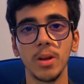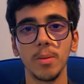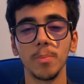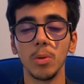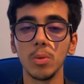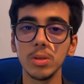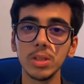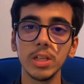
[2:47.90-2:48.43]
But
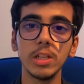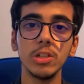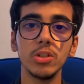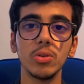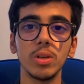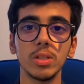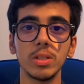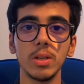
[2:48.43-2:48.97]
what's
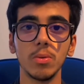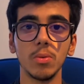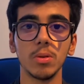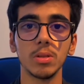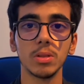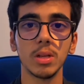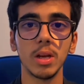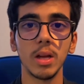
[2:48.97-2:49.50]
interesting
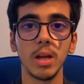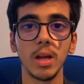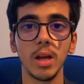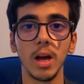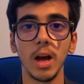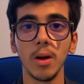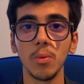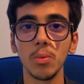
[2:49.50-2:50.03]
was,
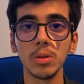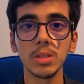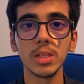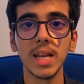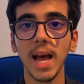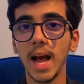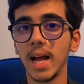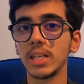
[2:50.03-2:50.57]
I
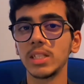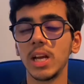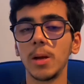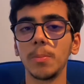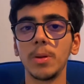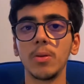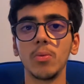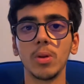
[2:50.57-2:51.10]
wasn't as
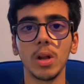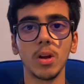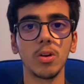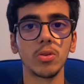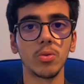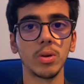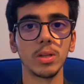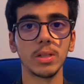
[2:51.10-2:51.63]
happy when I got
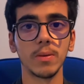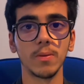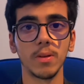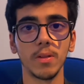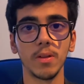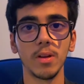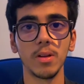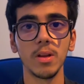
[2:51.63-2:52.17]
27 out
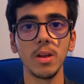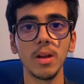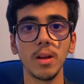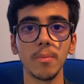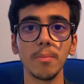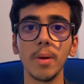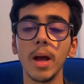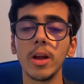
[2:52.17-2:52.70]
of 30
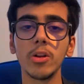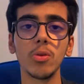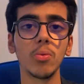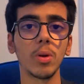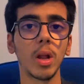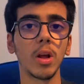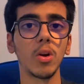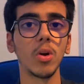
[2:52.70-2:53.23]
compared to
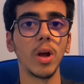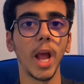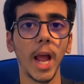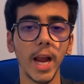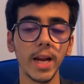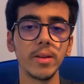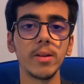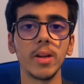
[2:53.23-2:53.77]
when I got
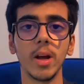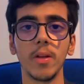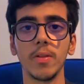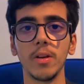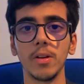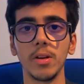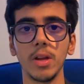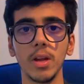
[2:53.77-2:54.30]
18 out of
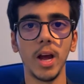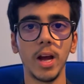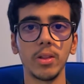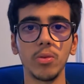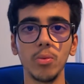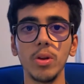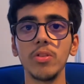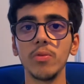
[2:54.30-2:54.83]
30. And
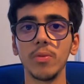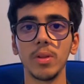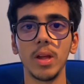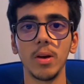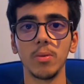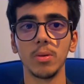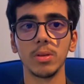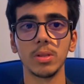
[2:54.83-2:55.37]
the reason for
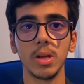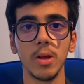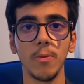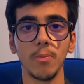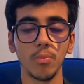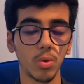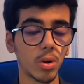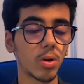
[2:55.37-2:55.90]
that was,
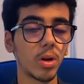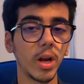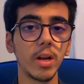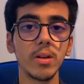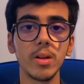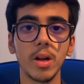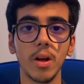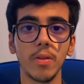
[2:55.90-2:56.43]
when I got
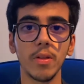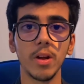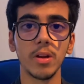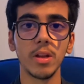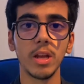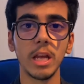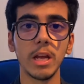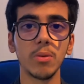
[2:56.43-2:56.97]
18 out of
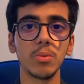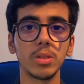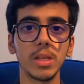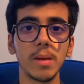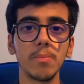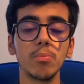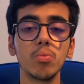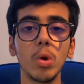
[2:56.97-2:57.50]
30, it was
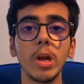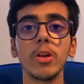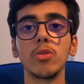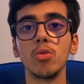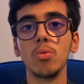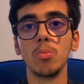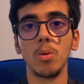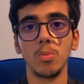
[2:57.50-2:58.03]
a
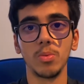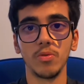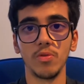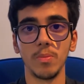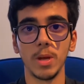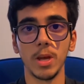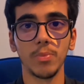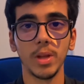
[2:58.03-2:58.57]
breakthrough moment
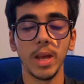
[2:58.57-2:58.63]
for me.